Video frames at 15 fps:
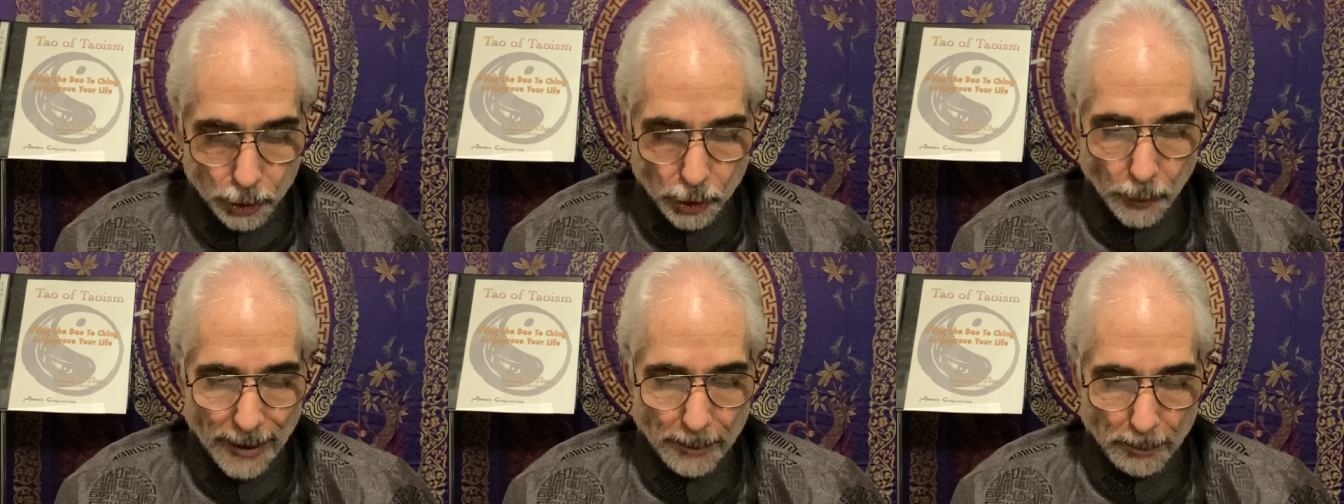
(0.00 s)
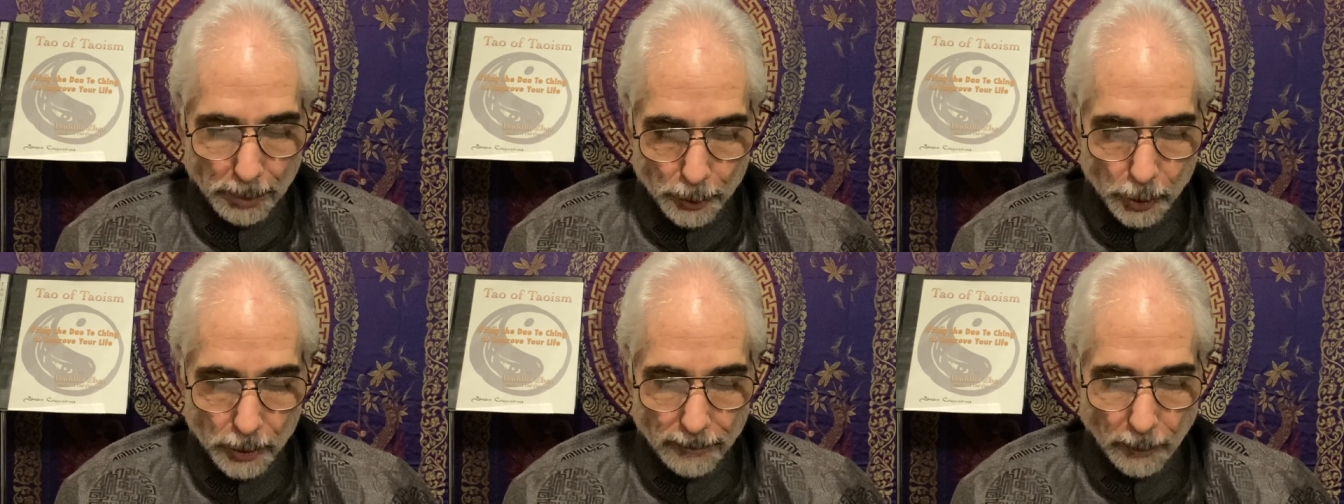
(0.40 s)
to
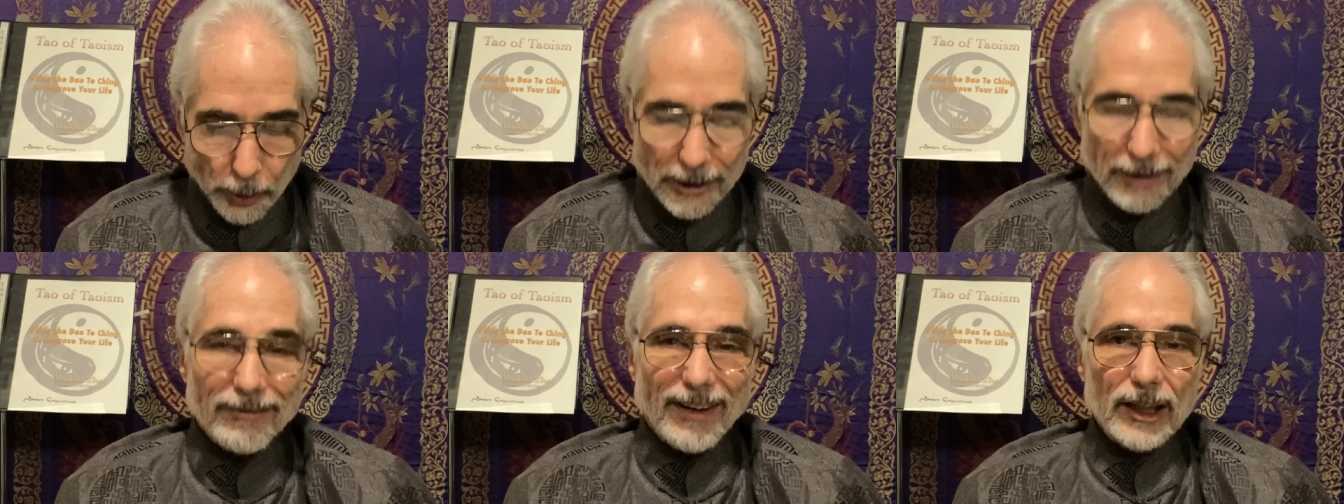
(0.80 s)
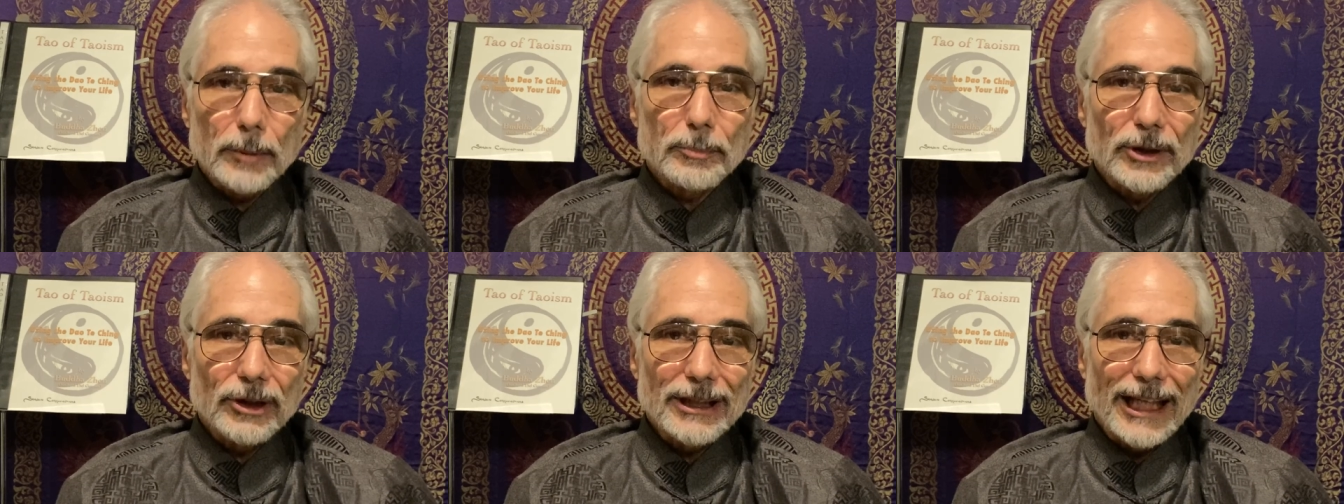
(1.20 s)
improve or
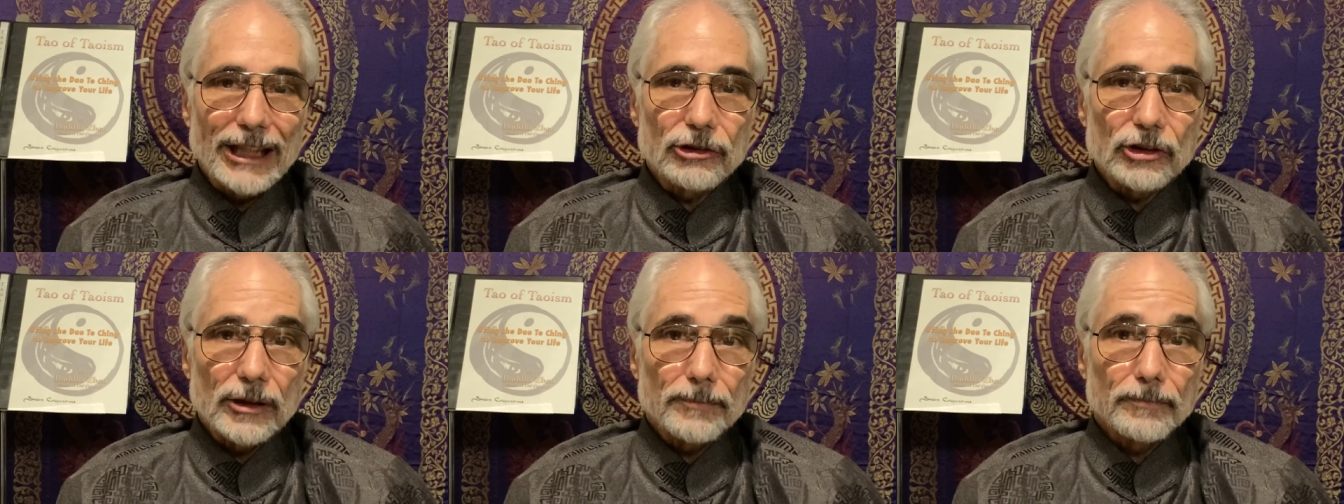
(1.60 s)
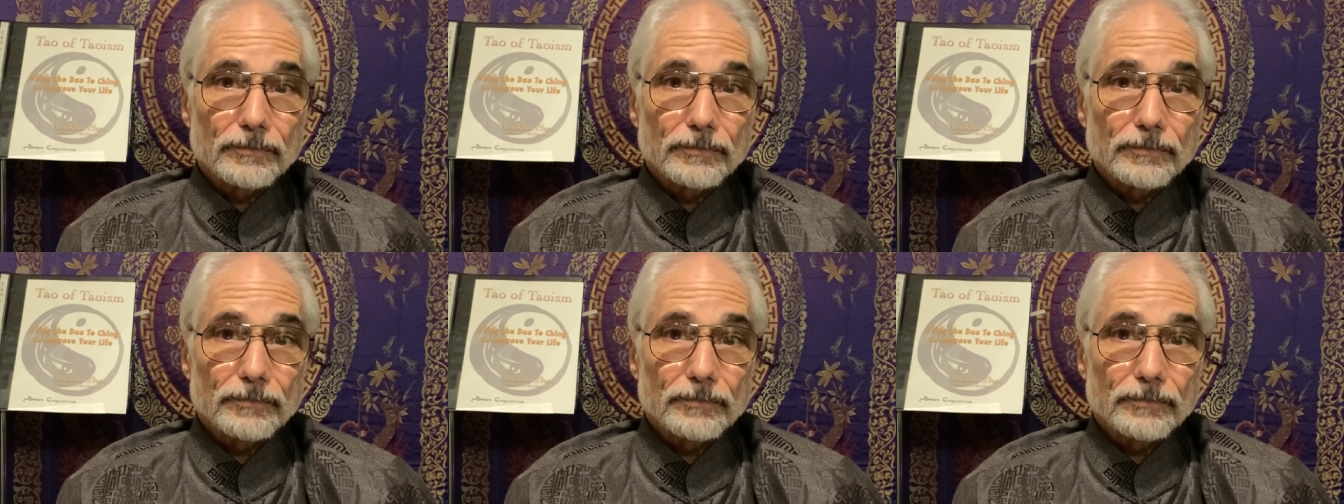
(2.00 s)
develop your nature?